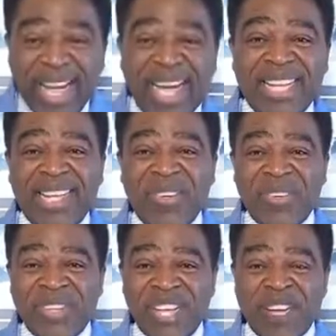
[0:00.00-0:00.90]

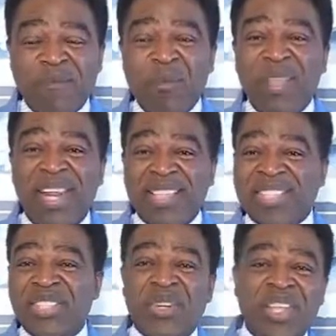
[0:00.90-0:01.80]
Hallelujah.
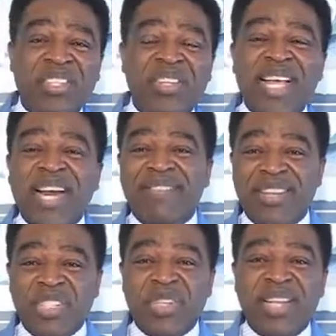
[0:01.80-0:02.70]
Listen to this under
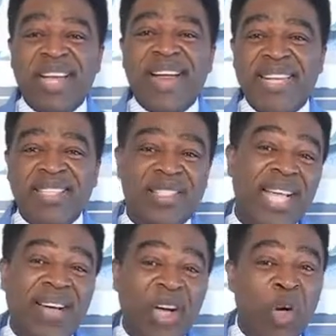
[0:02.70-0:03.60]
revelation. Now write this
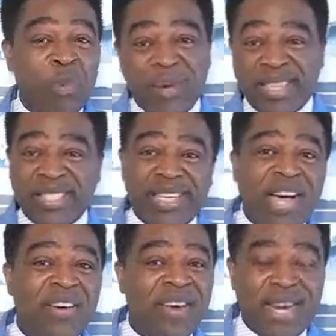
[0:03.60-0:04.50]
down. I hope you're writing
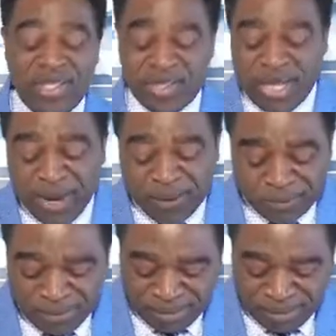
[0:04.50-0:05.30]
down. Write this down.